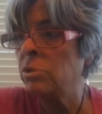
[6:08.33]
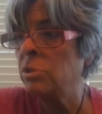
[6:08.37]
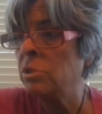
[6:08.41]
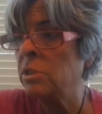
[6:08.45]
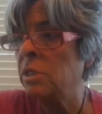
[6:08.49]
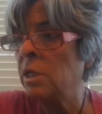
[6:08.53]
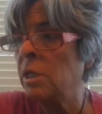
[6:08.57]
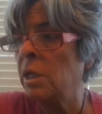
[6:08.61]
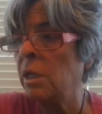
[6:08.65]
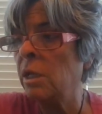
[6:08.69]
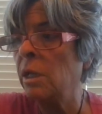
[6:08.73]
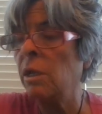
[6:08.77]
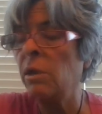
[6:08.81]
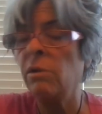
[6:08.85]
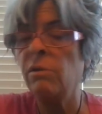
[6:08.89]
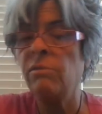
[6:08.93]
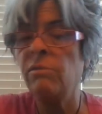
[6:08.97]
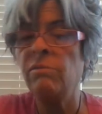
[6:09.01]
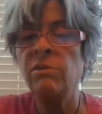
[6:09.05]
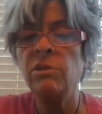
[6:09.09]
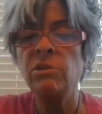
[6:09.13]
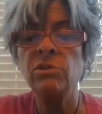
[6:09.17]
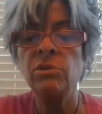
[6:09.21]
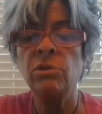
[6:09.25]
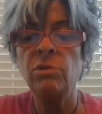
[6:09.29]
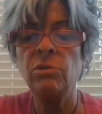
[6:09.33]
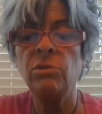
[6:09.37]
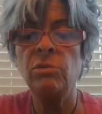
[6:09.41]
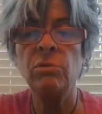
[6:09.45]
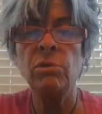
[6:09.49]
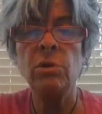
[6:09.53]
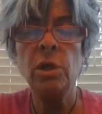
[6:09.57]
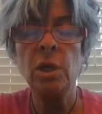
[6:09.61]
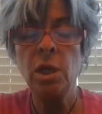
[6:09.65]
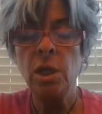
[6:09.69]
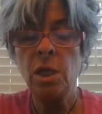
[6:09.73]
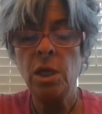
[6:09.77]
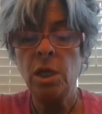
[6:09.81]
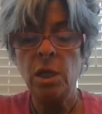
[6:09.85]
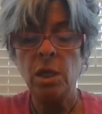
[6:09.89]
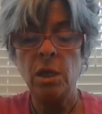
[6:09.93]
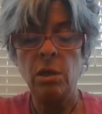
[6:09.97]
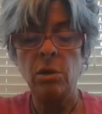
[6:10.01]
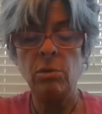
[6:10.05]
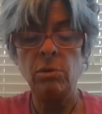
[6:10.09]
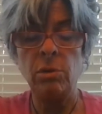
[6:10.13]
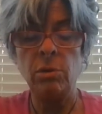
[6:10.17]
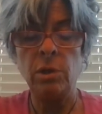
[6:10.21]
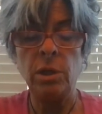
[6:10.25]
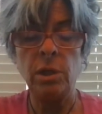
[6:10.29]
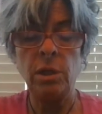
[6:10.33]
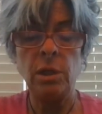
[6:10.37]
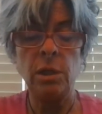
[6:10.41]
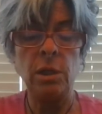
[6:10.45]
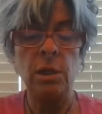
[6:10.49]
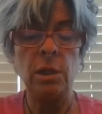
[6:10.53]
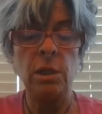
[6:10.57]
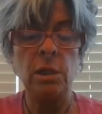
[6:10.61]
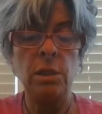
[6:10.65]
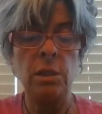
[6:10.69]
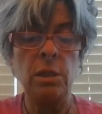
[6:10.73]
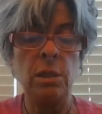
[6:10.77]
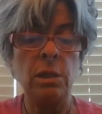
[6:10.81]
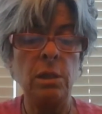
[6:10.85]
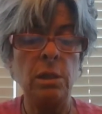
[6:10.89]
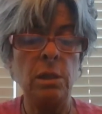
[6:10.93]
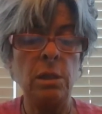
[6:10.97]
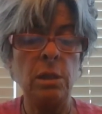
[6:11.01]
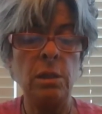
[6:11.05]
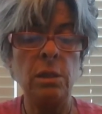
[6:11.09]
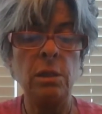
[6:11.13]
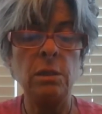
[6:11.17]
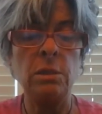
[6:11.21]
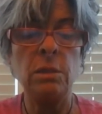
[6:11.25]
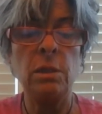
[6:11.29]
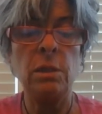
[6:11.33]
just taking care of each other. Okay, and then the